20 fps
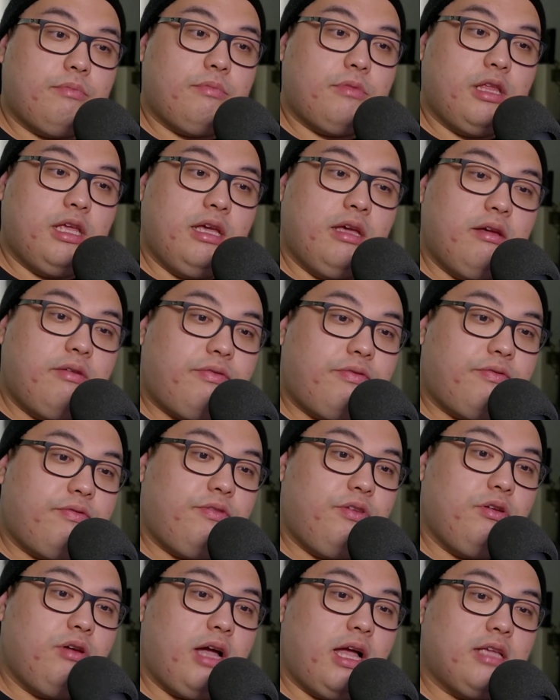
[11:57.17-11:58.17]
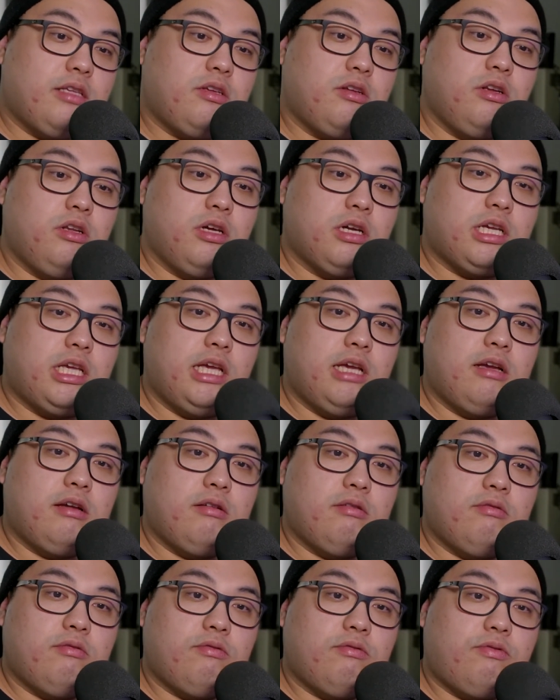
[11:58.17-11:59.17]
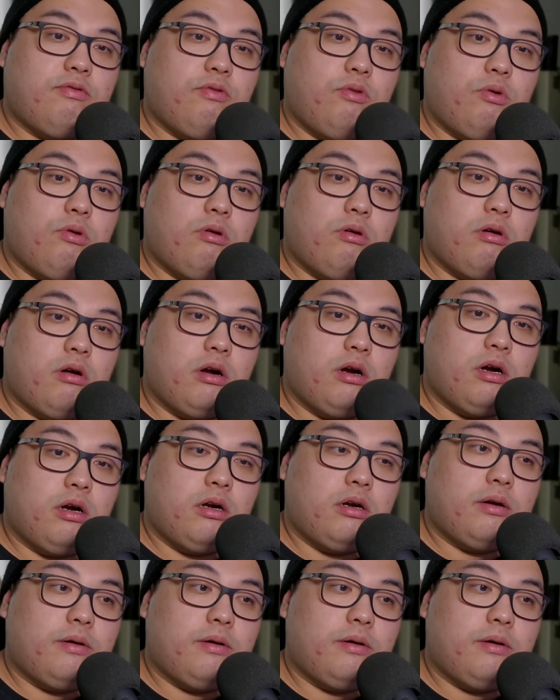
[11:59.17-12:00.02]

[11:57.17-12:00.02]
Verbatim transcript: if you guys are looking for